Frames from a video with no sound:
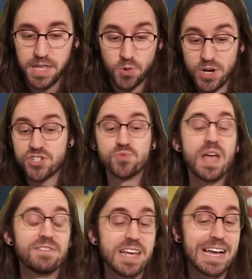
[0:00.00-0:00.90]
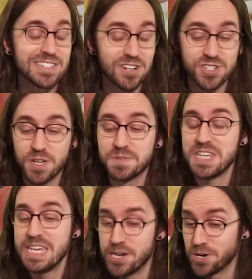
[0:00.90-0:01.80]
The question we have to ask ourselves
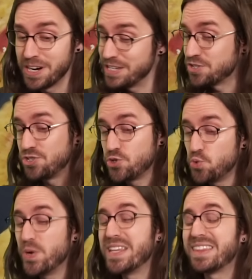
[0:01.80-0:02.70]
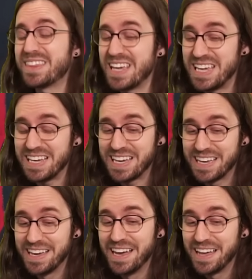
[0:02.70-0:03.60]
here is, do we
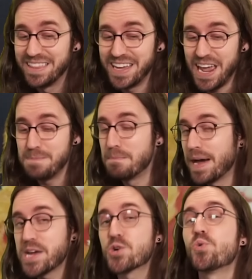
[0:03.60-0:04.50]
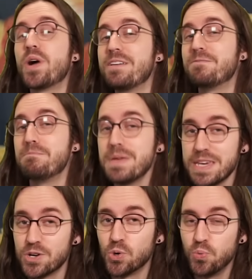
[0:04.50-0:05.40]
think that a microwave
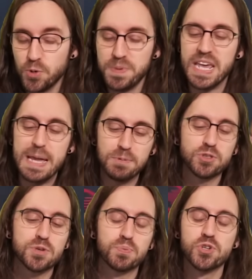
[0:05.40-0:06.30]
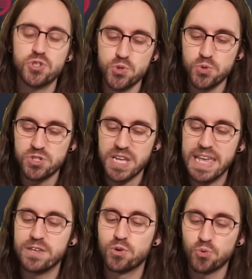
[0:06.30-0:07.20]
meal will be able to produce
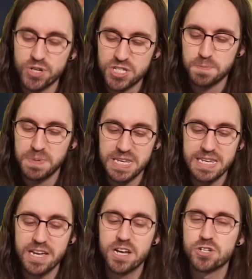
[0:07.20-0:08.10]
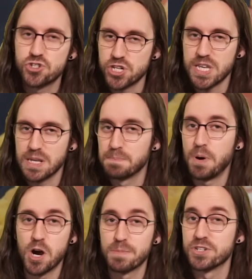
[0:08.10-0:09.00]
a crispy chicken
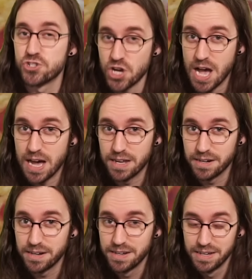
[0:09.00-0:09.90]
Parmesan?